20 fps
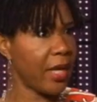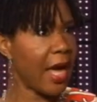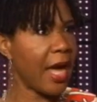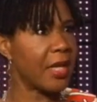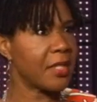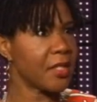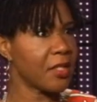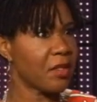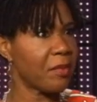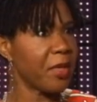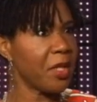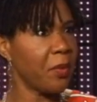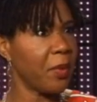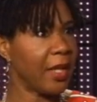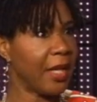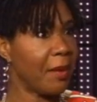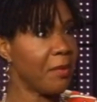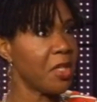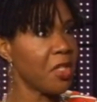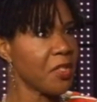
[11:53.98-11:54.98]
the artists to be
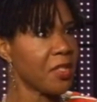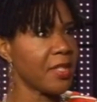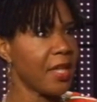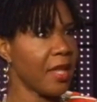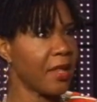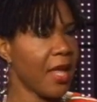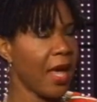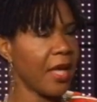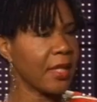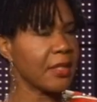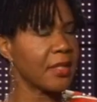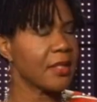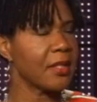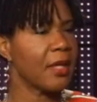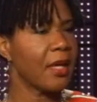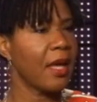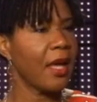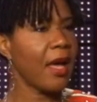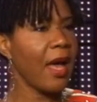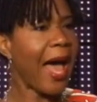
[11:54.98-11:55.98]
doing. Let me just say that.
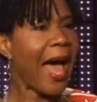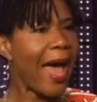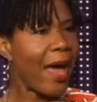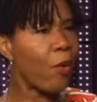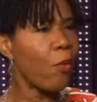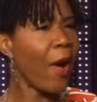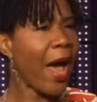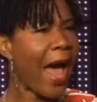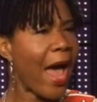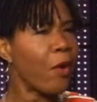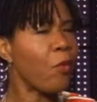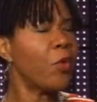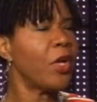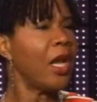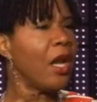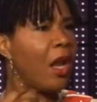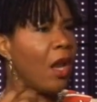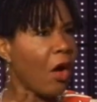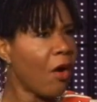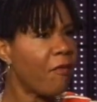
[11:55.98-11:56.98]
I would
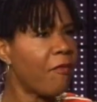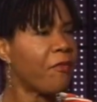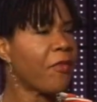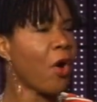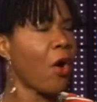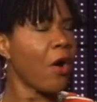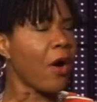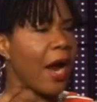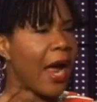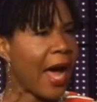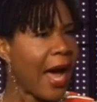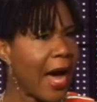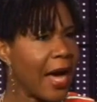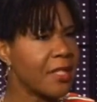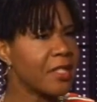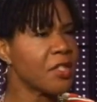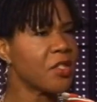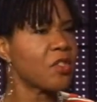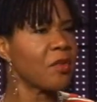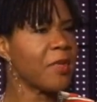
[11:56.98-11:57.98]
love for our
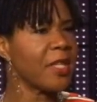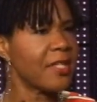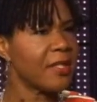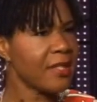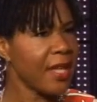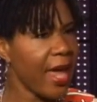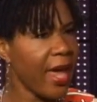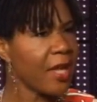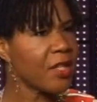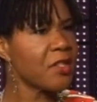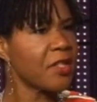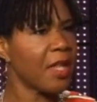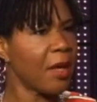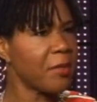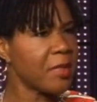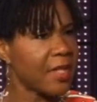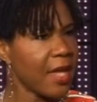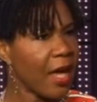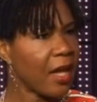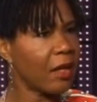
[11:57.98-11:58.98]
artists to be saying to
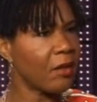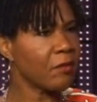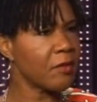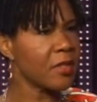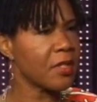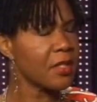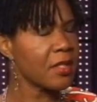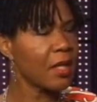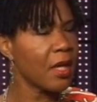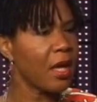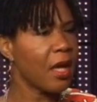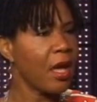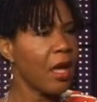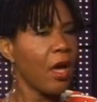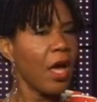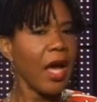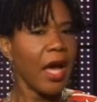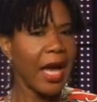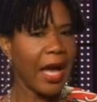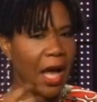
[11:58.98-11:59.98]
themselves,
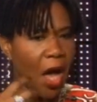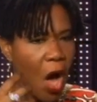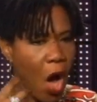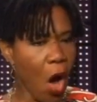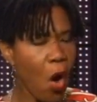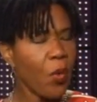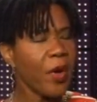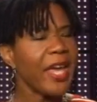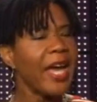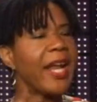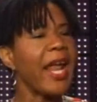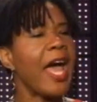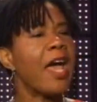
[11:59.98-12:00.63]
how can